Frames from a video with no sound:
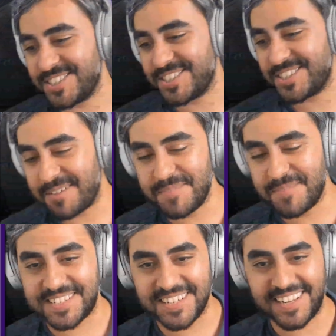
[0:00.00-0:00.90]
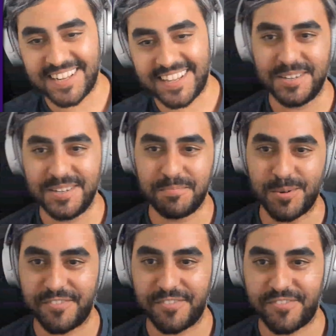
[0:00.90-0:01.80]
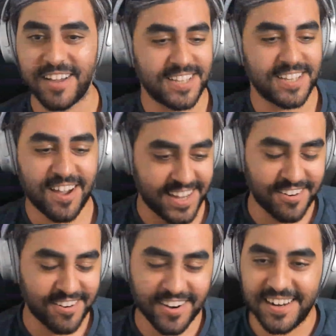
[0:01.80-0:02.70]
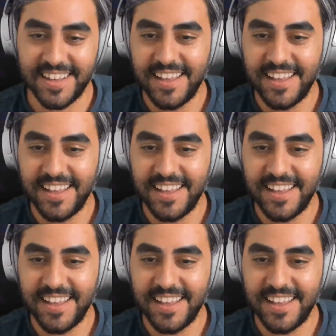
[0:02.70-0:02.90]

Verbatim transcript: I just, I minted at the 0.15. I was like, okay, great.